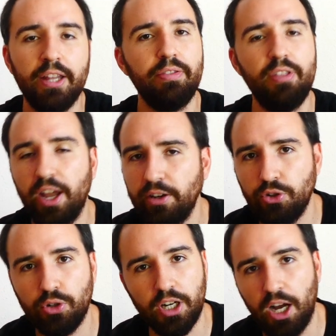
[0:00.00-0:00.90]
Then
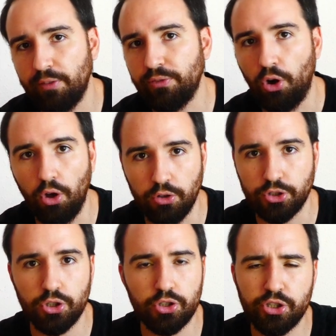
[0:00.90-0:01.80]
you can have other
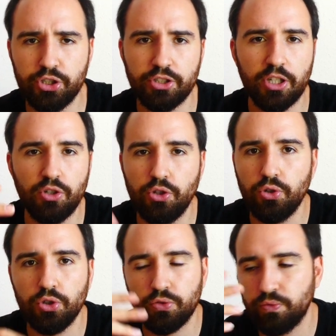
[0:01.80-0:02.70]
sources that you
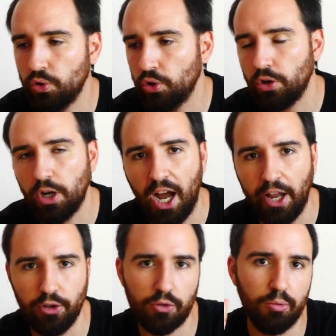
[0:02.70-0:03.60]
use for
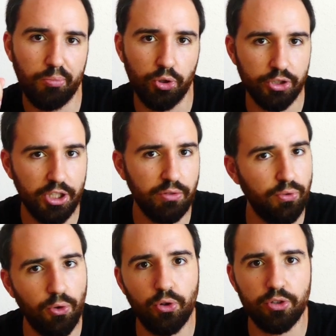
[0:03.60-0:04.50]
ad hoc reporting
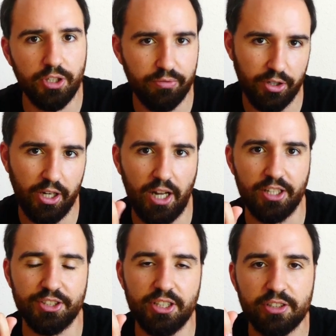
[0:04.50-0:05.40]
for different
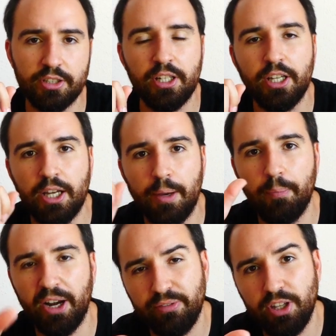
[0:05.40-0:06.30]
analysis.
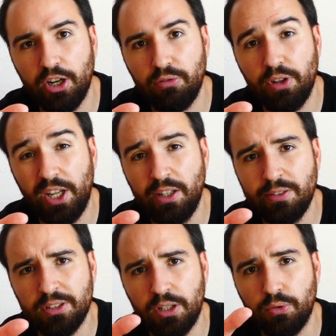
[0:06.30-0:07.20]
But at the end of the day,
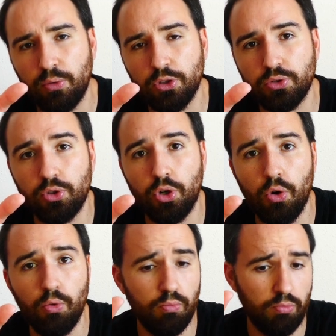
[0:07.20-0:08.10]
if we want to
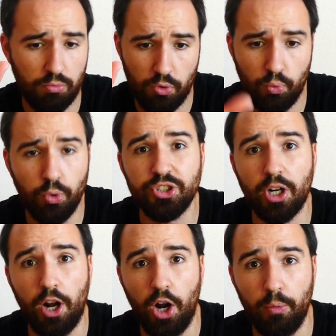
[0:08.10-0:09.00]
know which
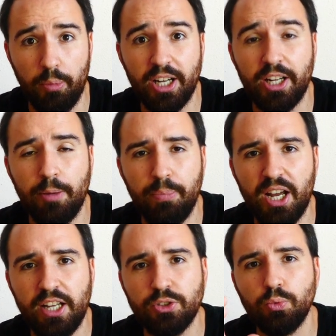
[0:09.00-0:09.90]
are our main
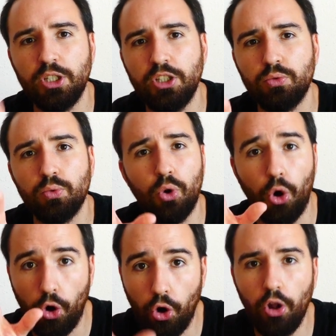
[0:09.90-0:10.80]
KPIs, we need to
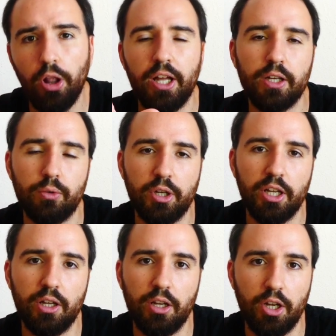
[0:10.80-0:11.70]
all
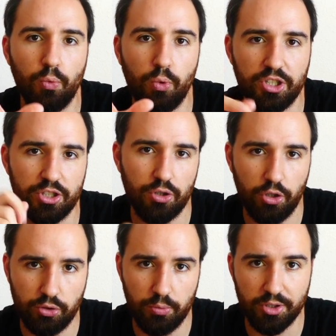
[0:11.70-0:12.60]
agree in which is
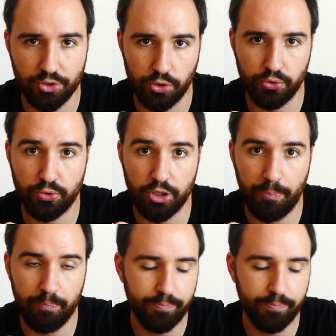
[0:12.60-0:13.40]
going to be the source for them.